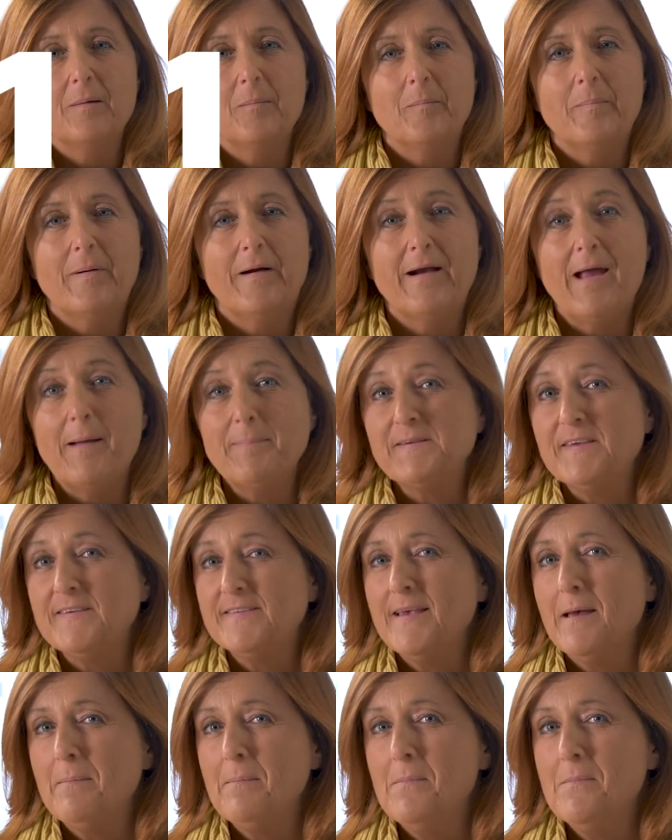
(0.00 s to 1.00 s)
Perhaps
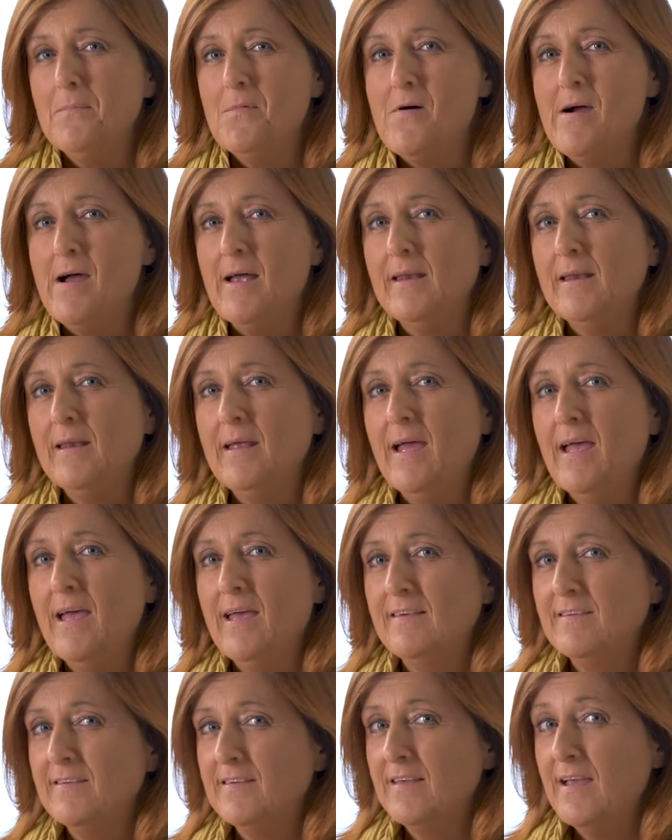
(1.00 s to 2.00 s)
someone
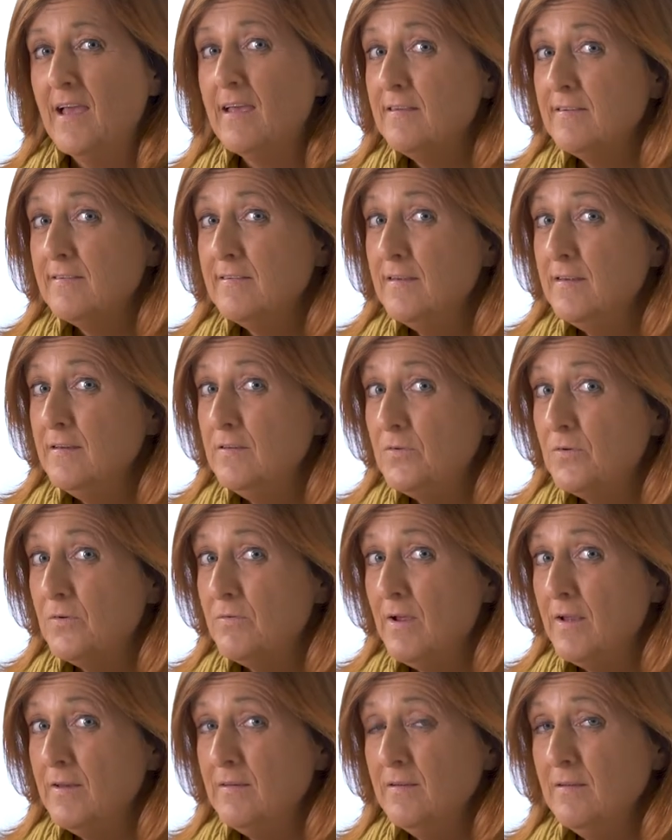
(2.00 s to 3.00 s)
has guessed it
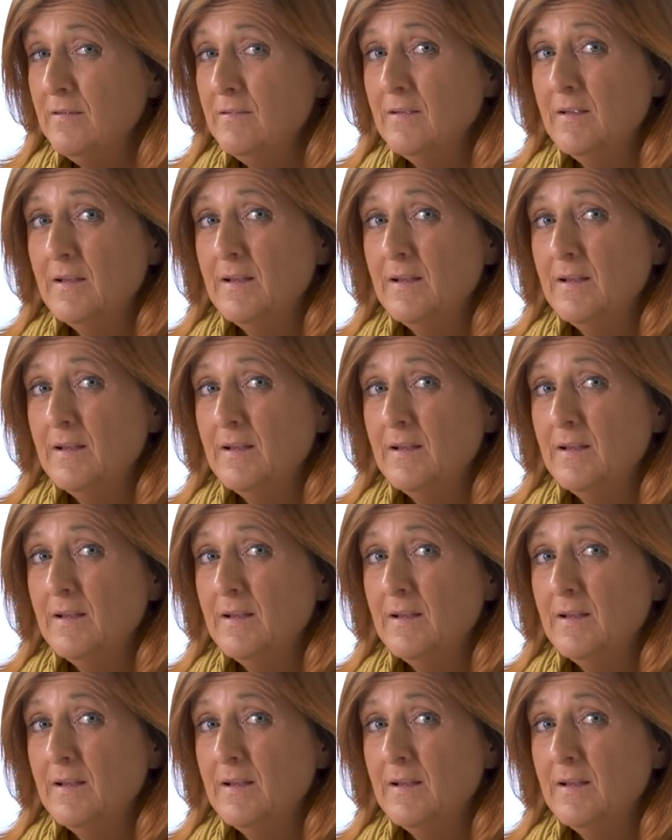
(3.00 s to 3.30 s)
already.